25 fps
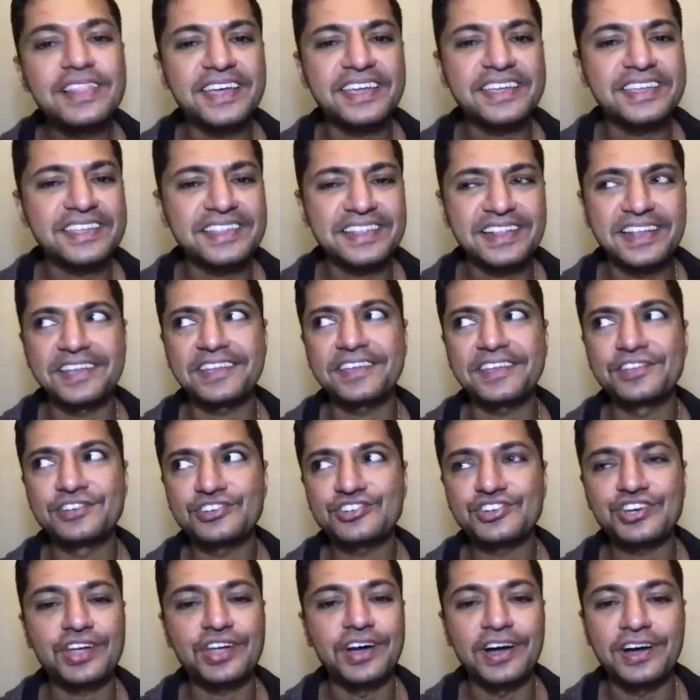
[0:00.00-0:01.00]
like in
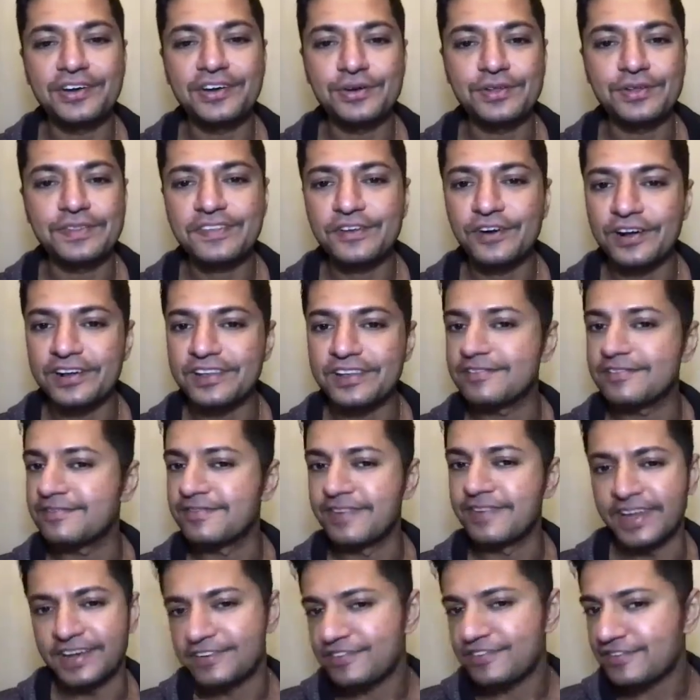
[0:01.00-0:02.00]
Chicago, it's called a
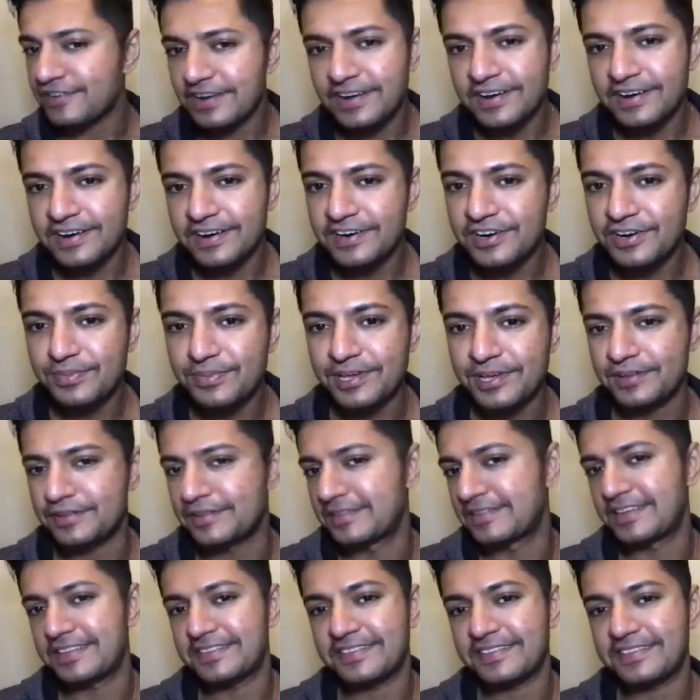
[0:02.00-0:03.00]
Ventra card
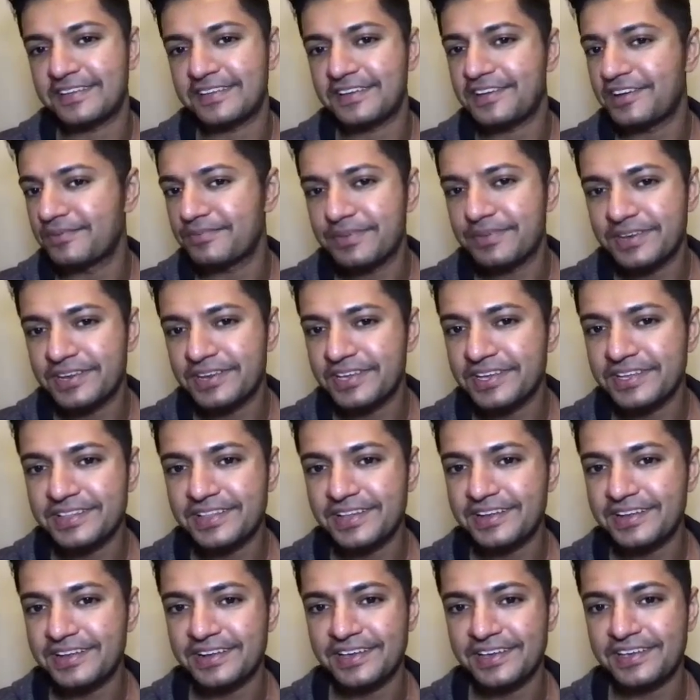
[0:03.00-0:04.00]
because that's the company
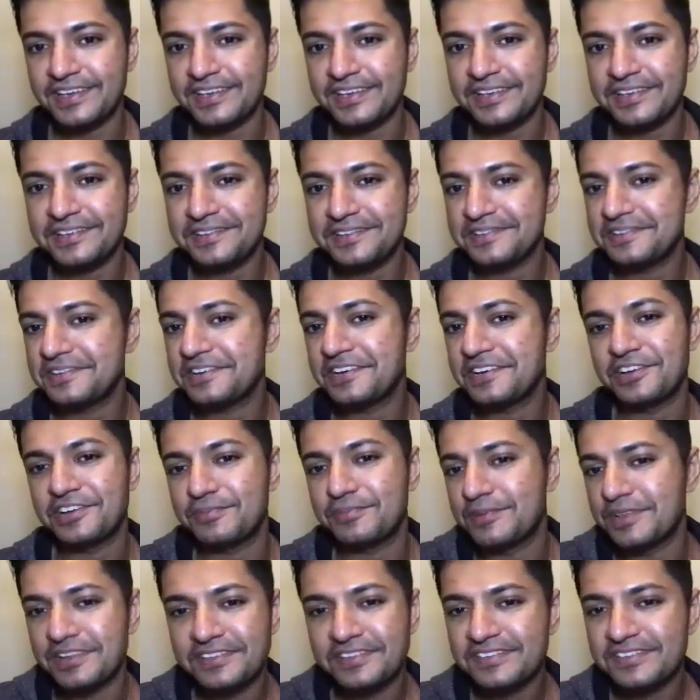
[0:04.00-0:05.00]
that like
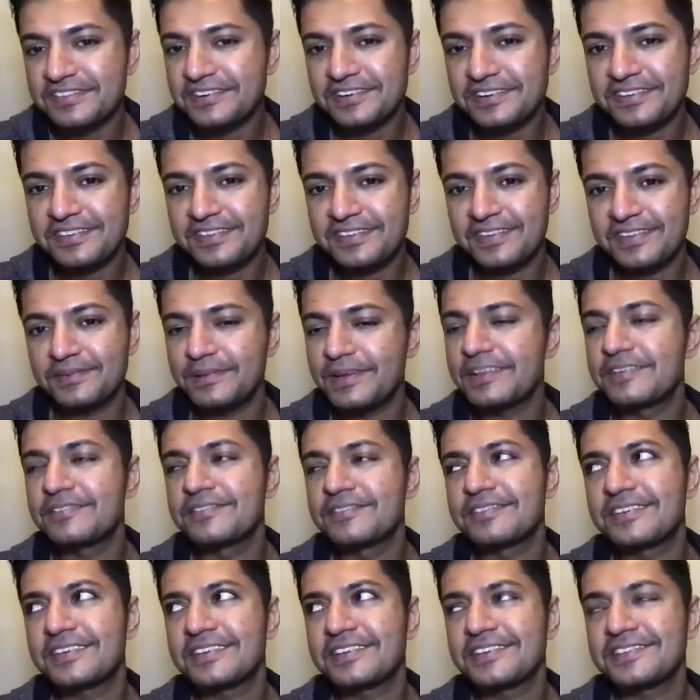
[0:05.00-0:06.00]
administers them. And I
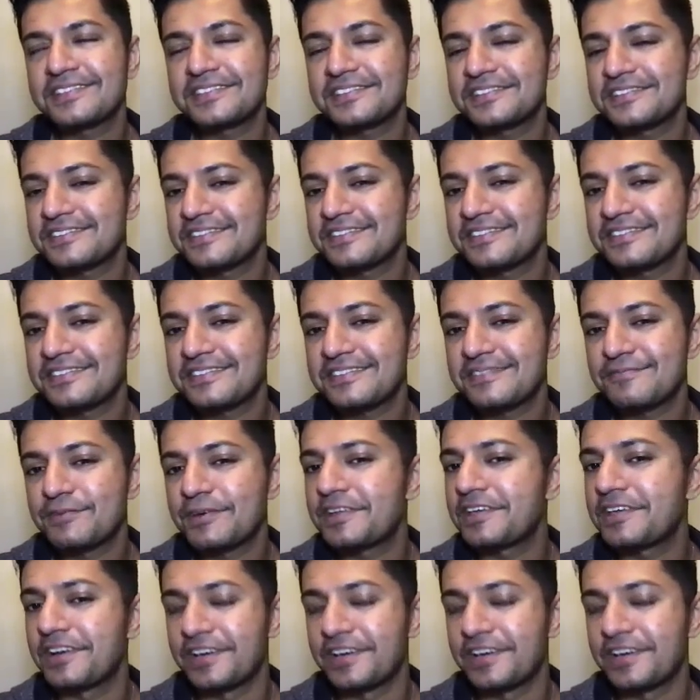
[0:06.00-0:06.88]
was like, this is very